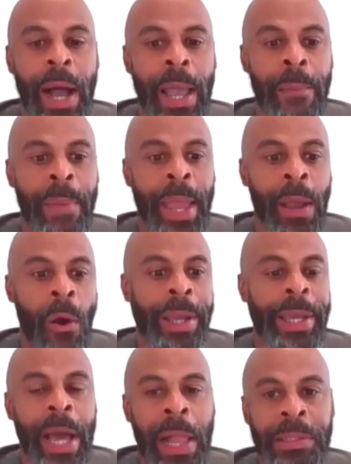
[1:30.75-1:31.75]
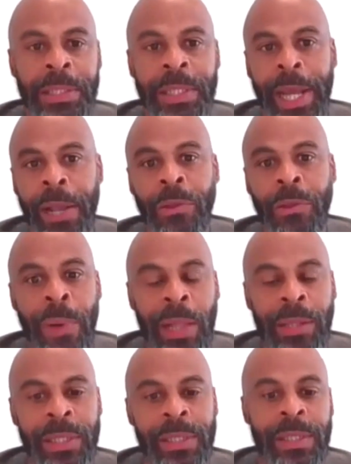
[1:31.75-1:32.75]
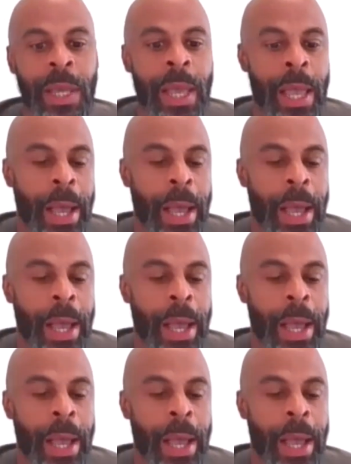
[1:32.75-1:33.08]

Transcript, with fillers: I am a archaeologist and anthropologist.